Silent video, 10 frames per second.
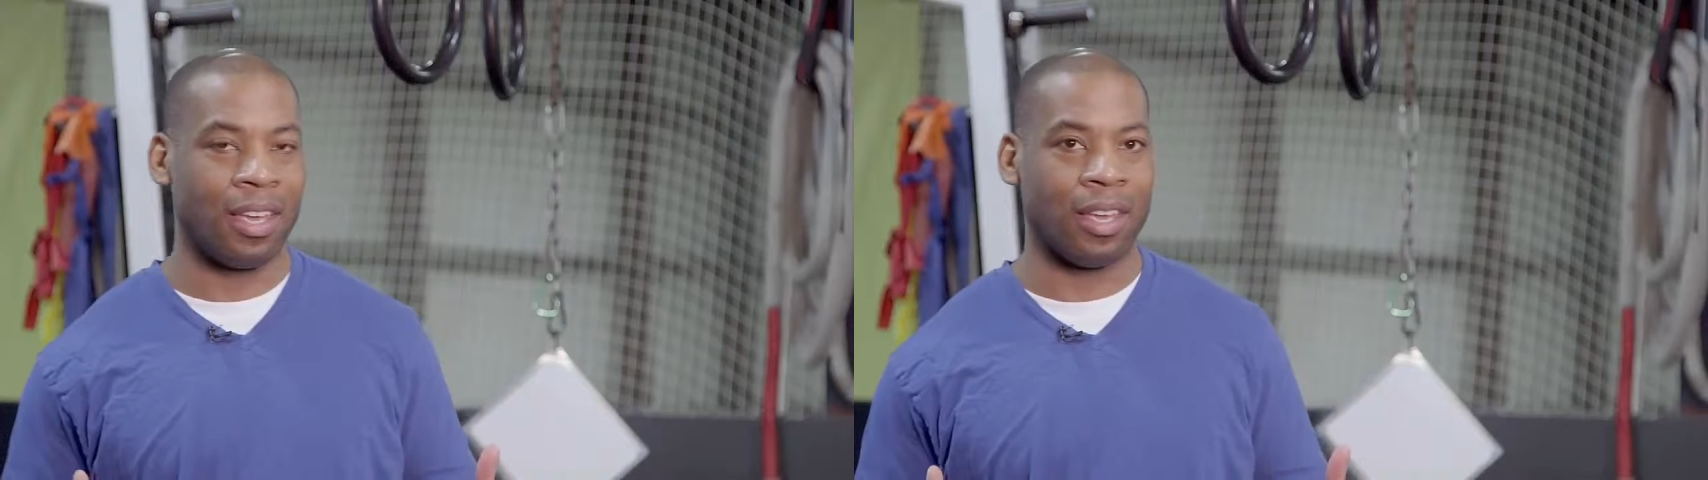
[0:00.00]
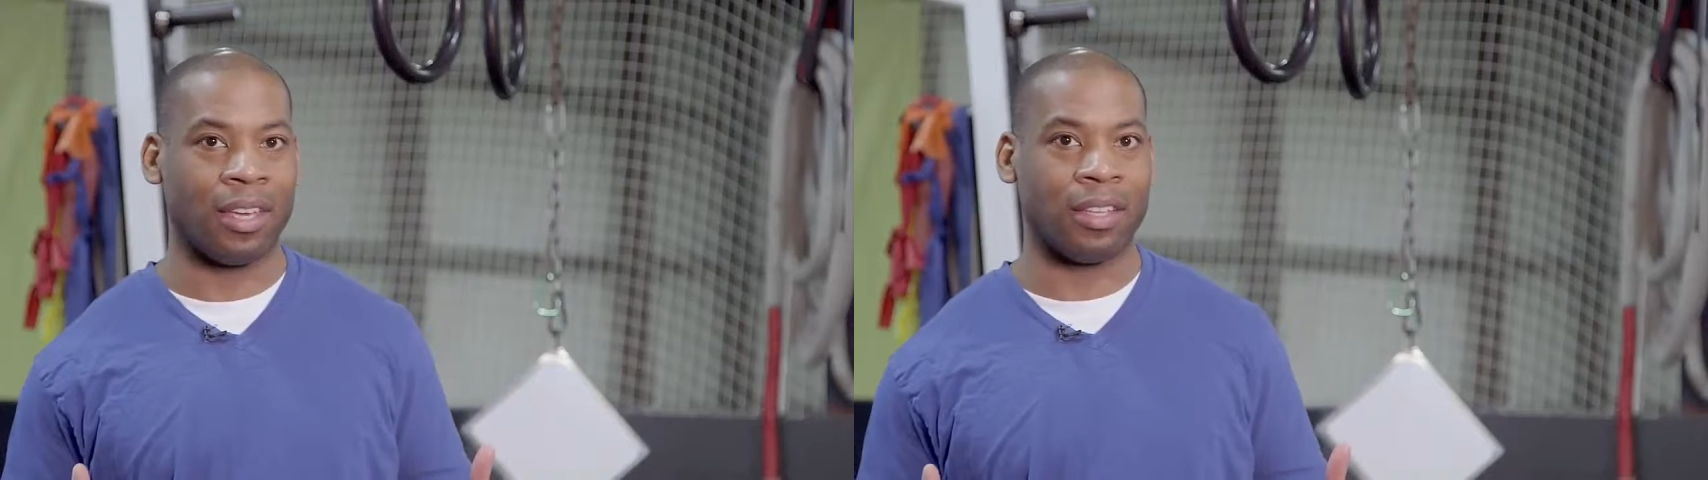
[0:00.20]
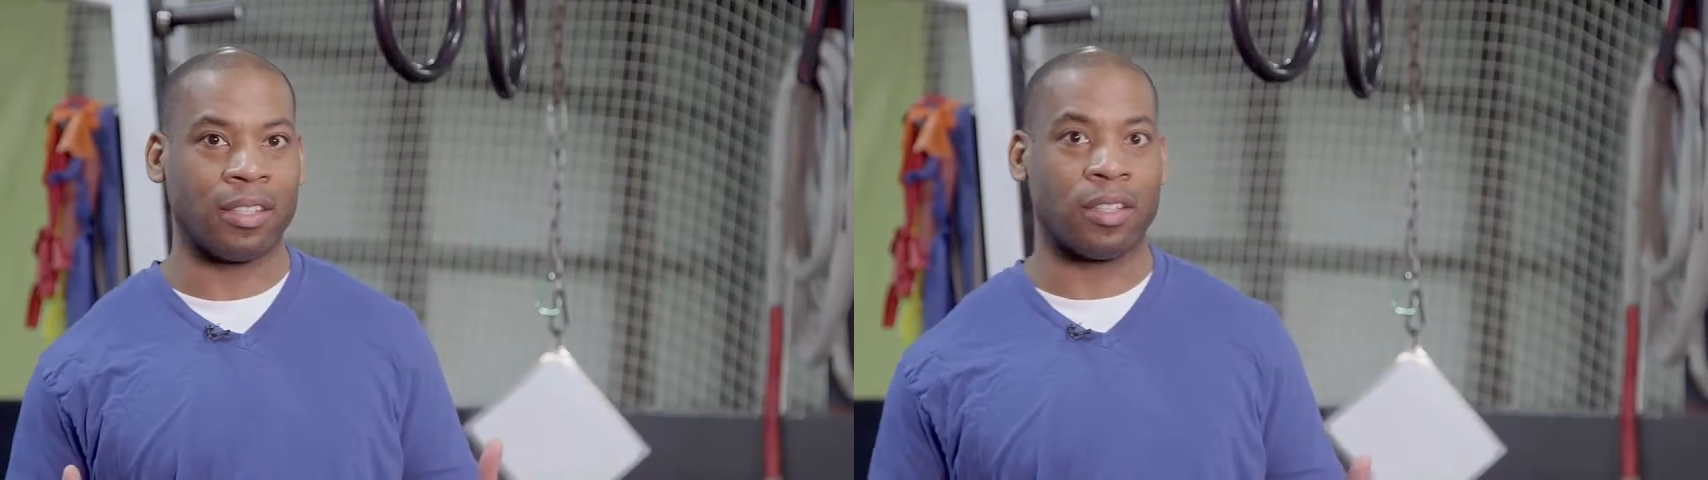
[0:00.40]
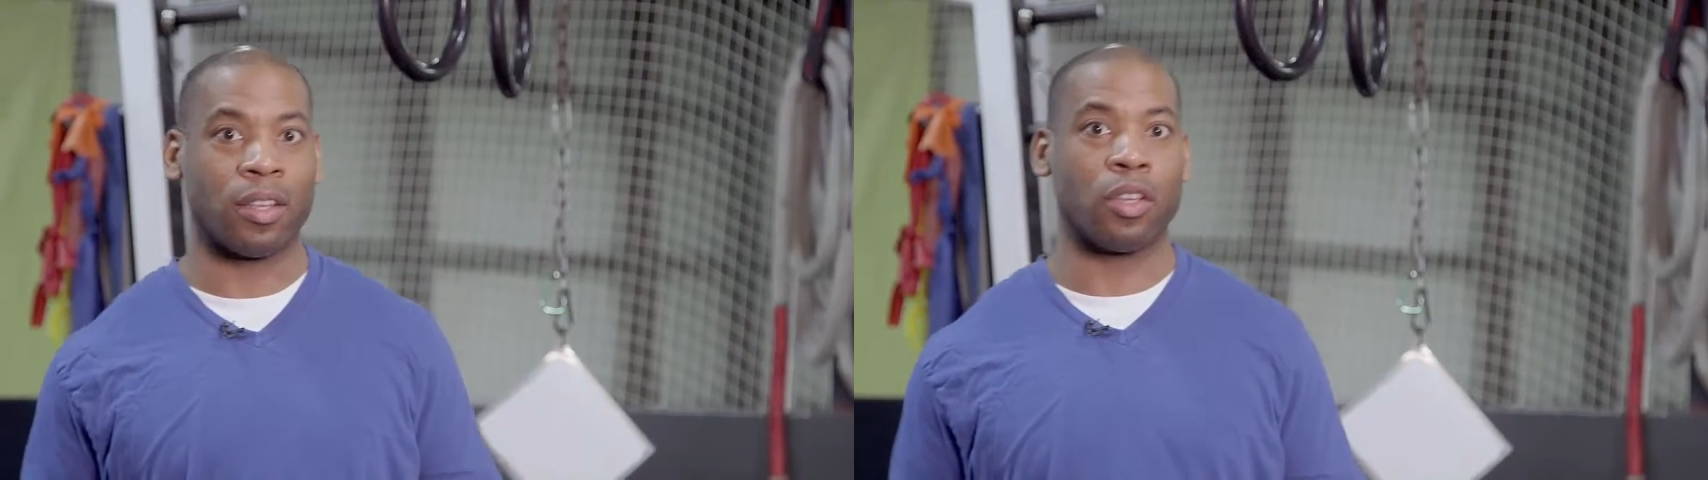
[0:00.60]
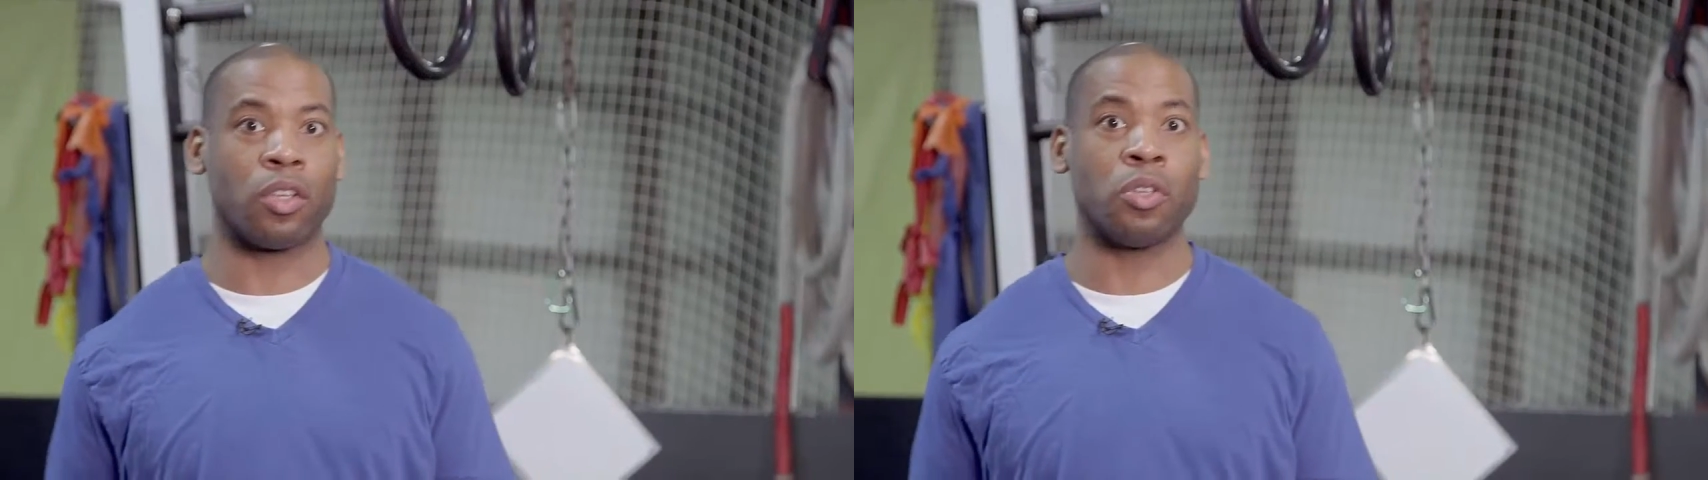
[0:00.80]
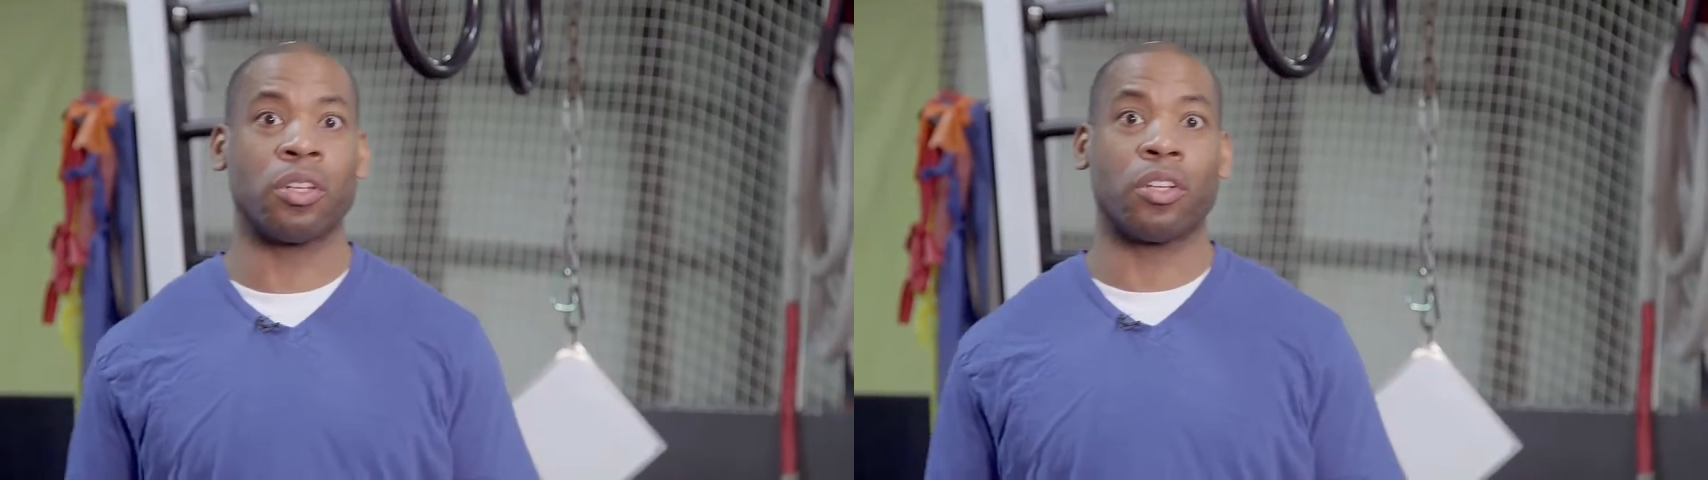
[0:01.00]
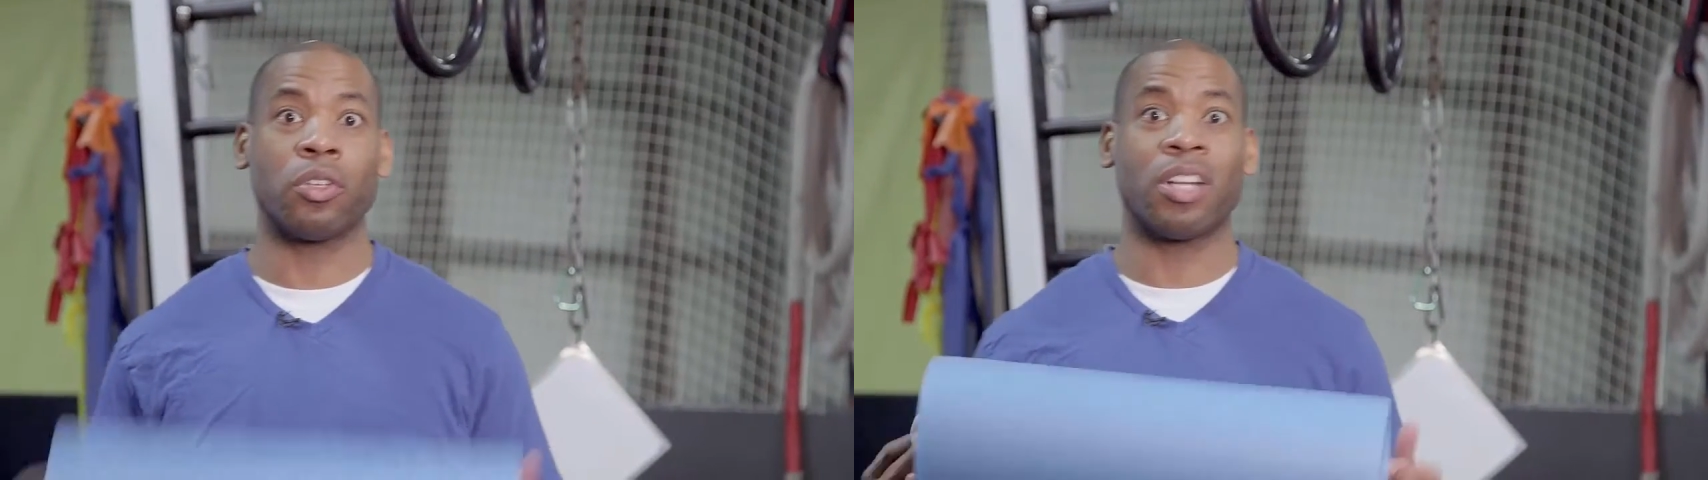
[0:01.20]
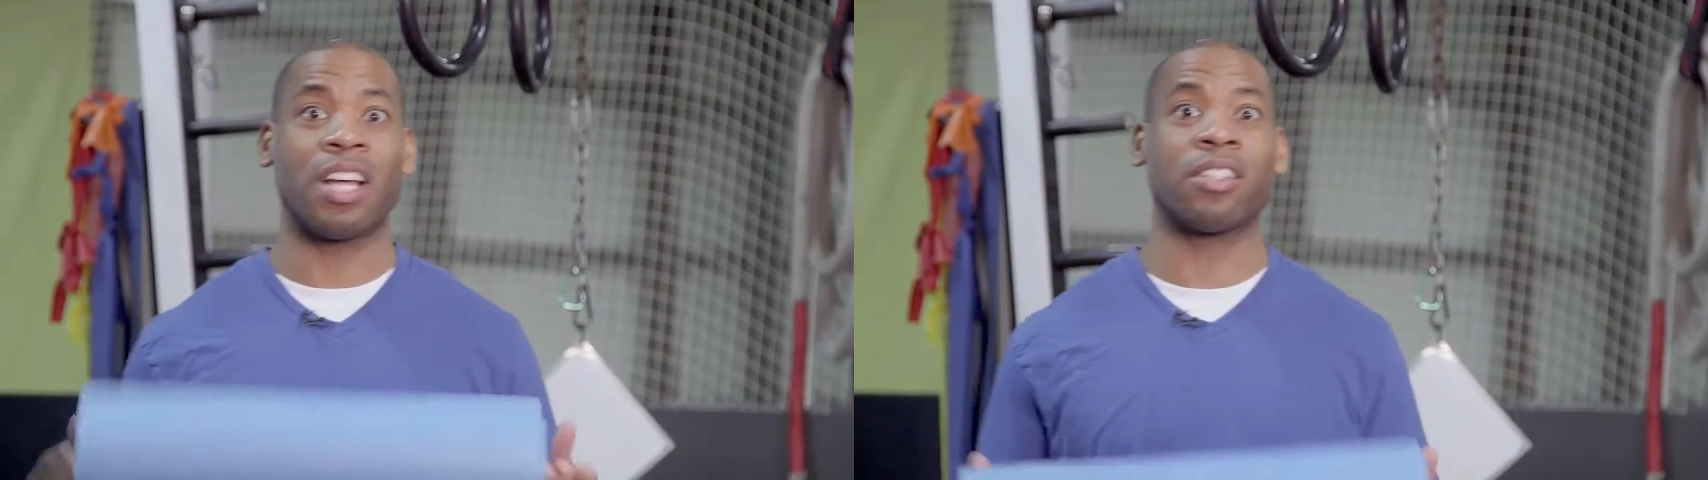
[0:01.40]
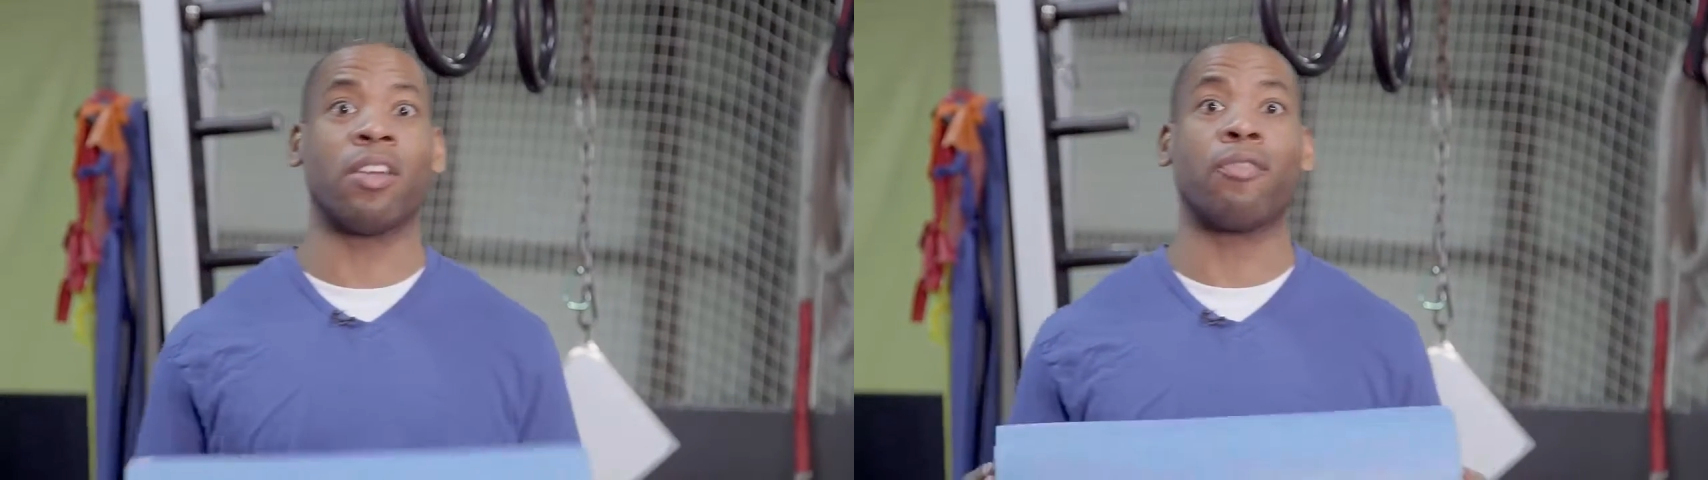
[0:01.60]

is utilizing